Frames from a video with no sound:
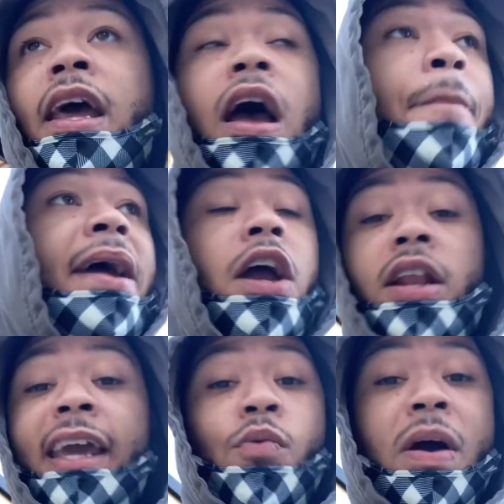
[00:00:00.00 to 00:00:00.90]

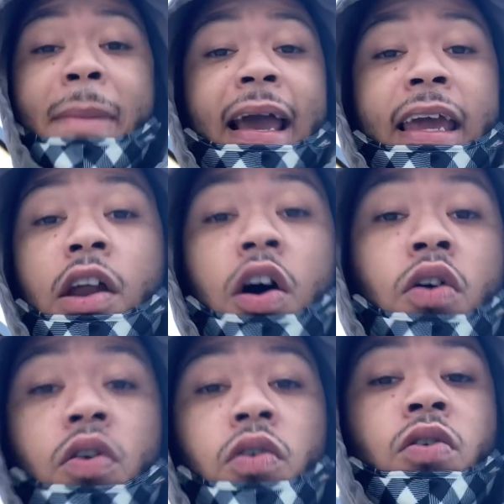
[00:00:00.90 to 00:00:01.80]
Apparently, it went back in the
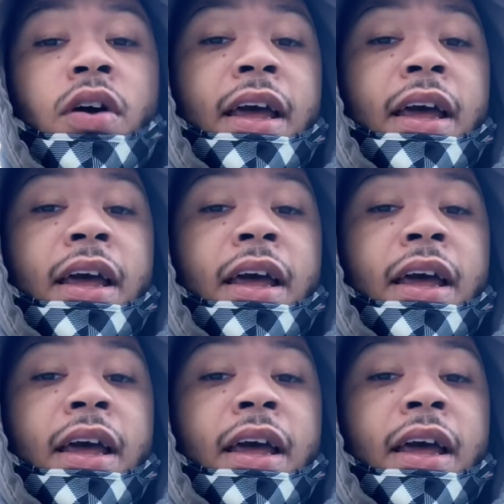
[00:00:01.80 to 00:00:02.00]
hole.